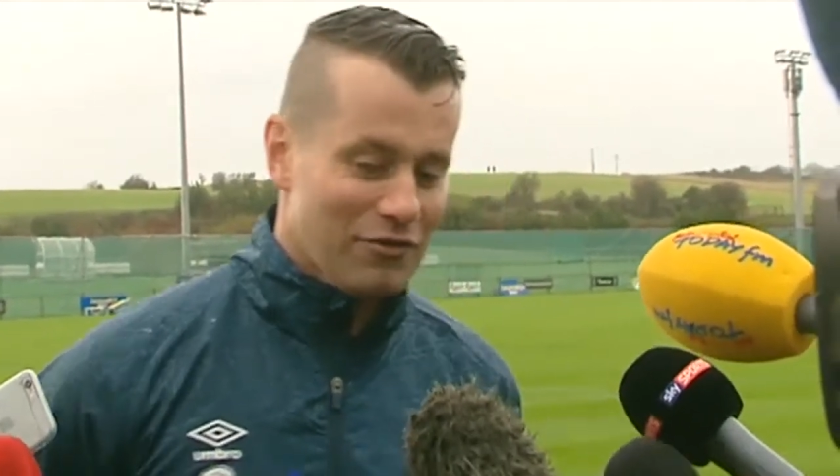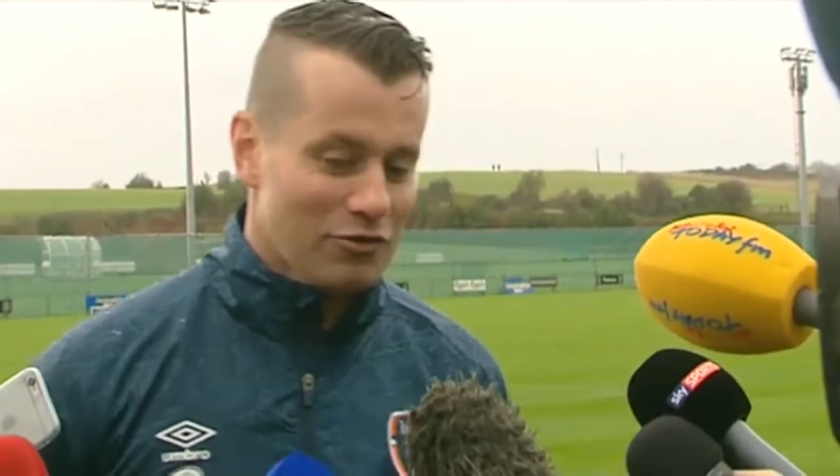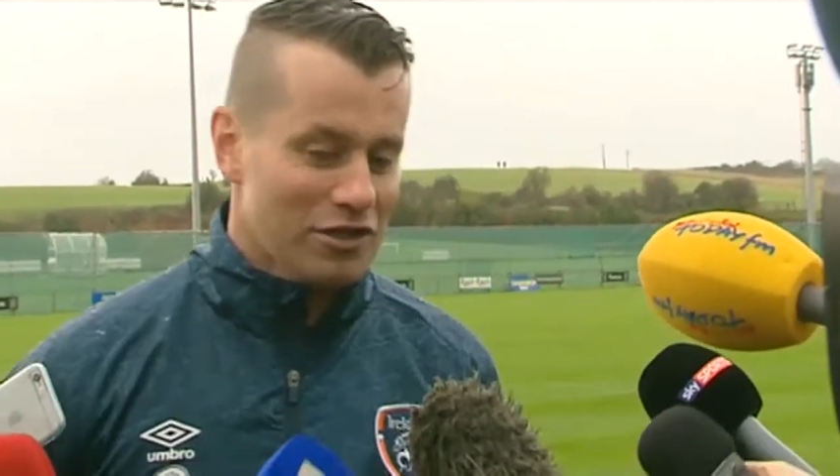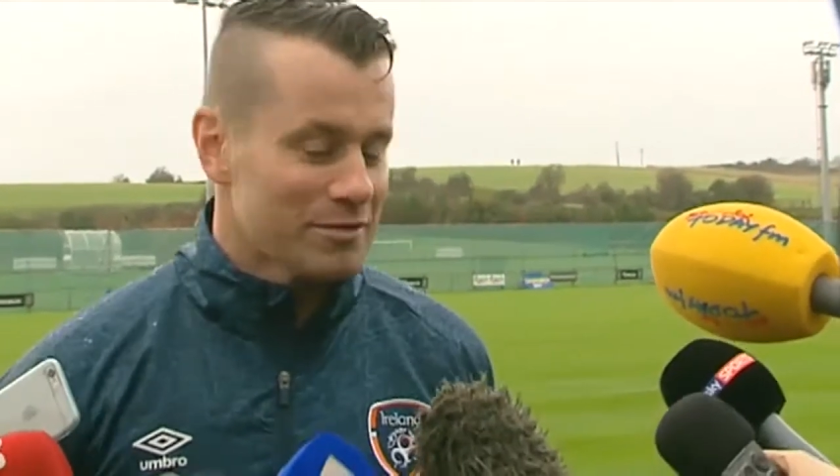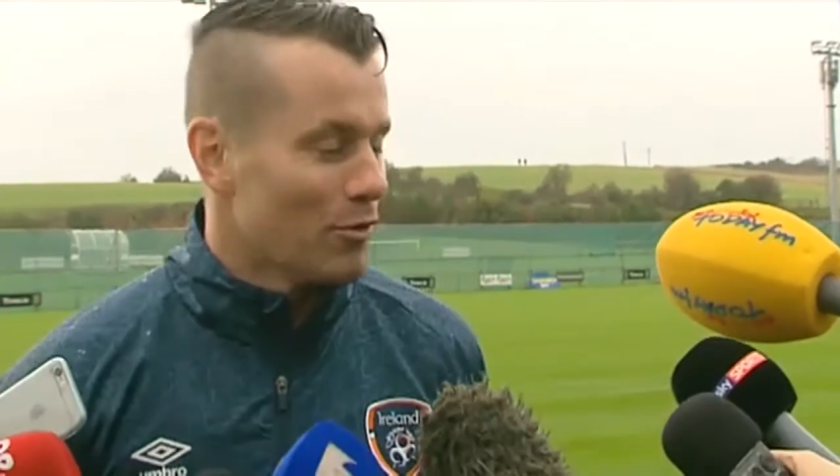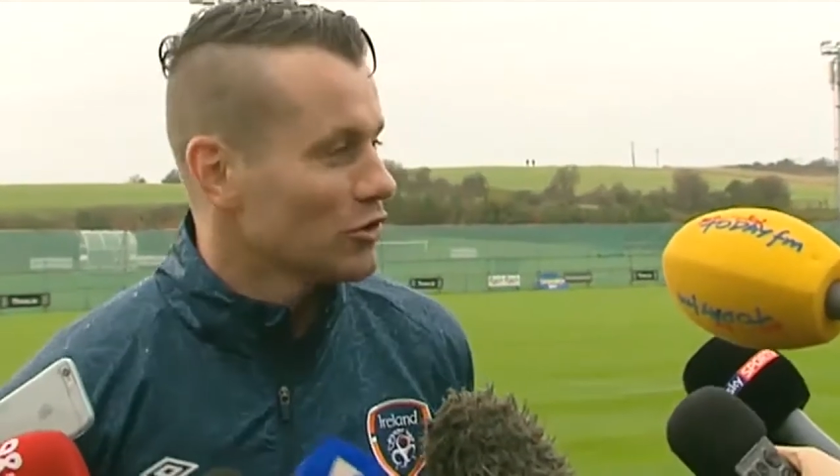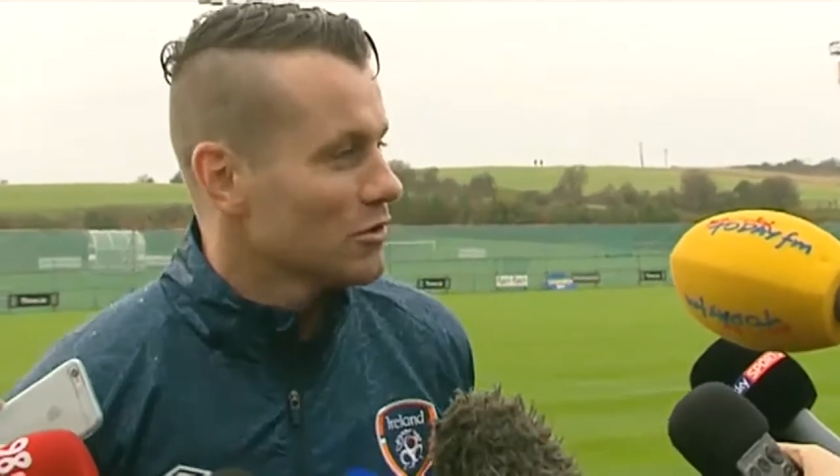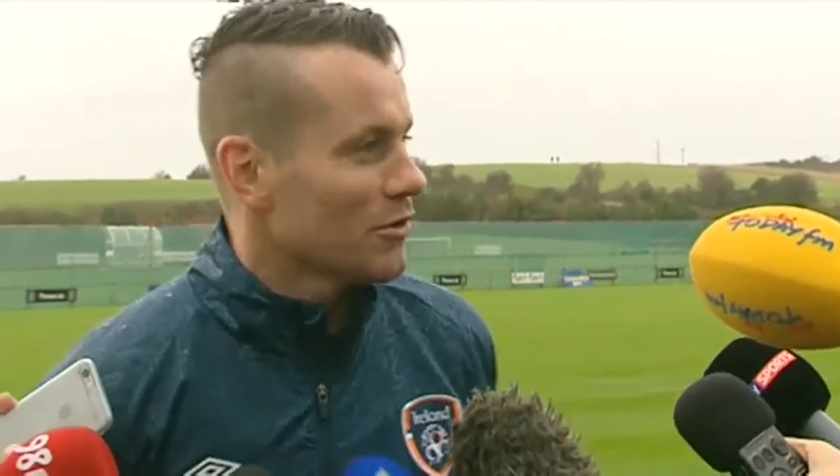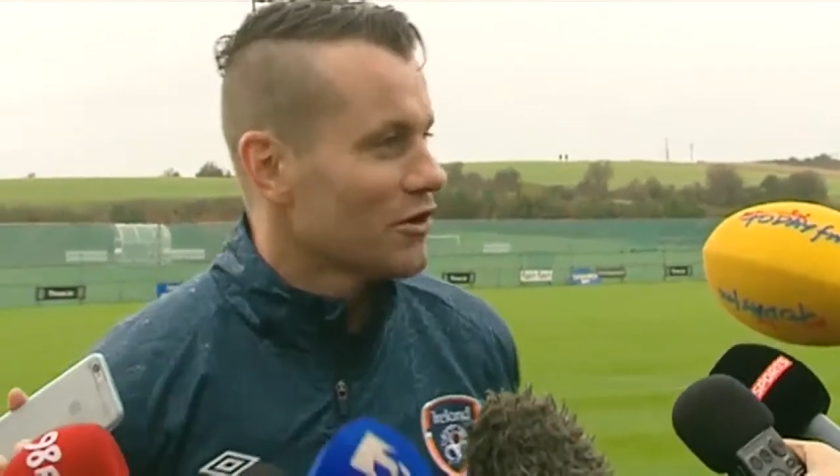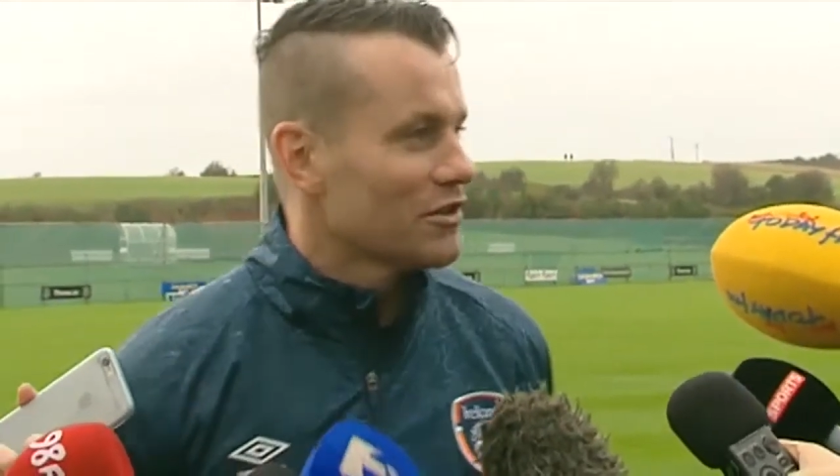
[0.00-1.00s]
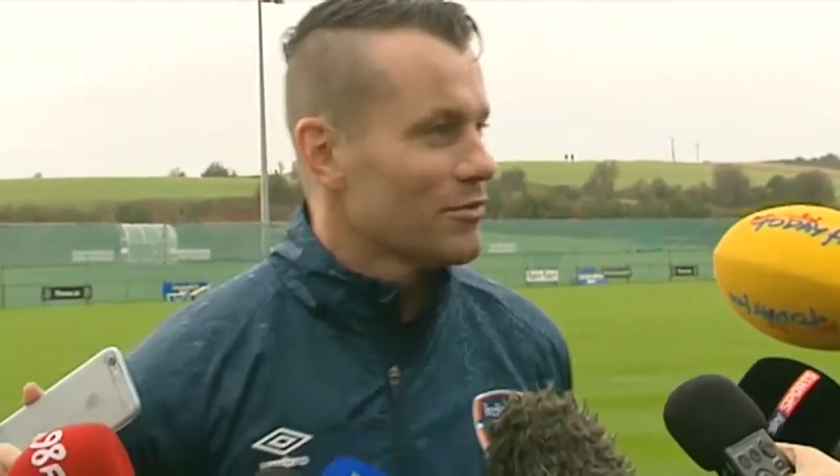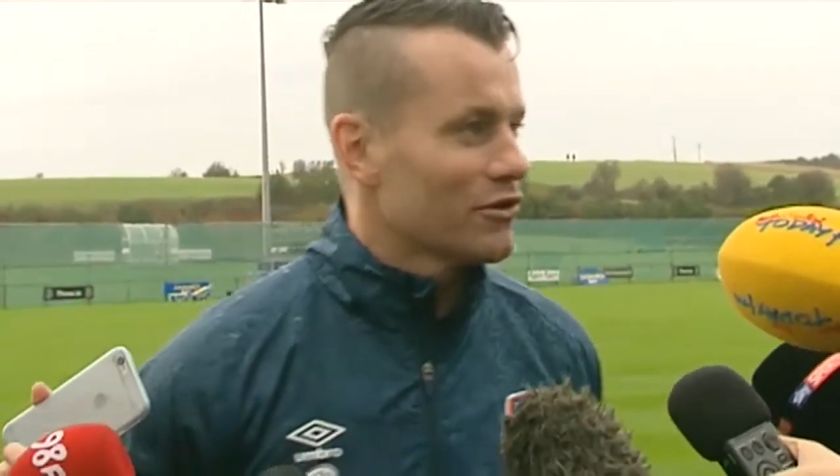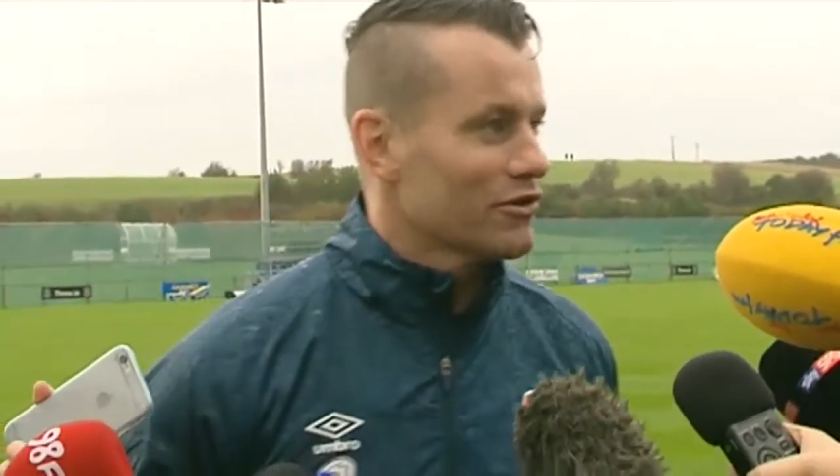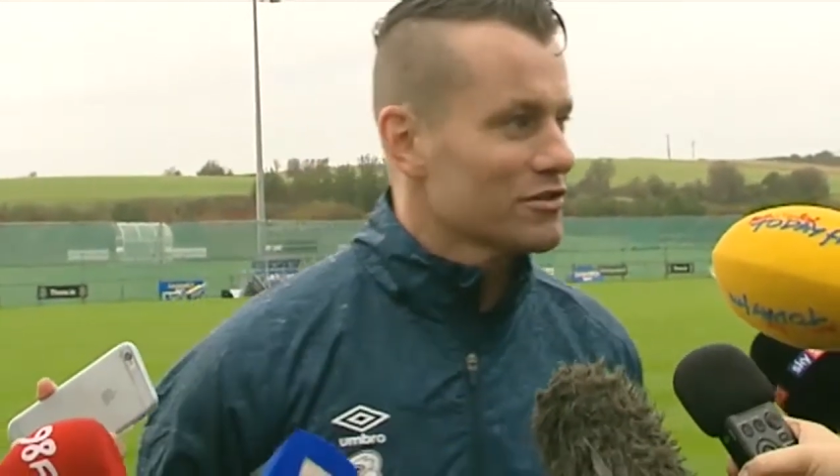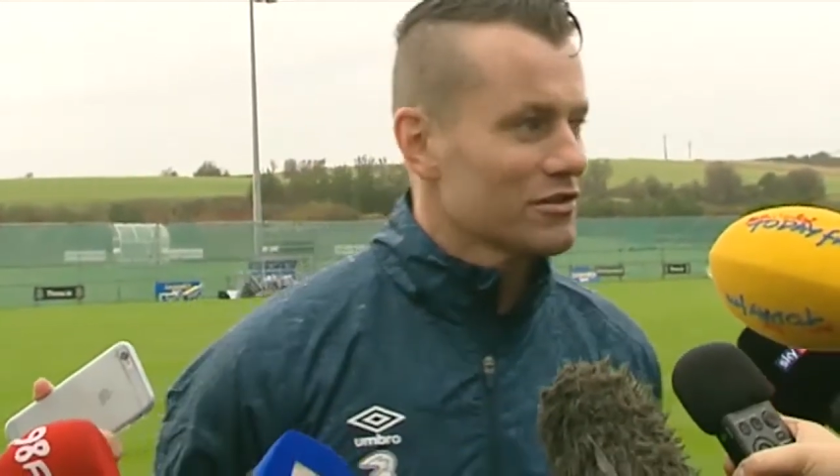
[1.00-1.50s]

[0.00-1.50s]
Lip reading: not really spoken to them about it, to be honest.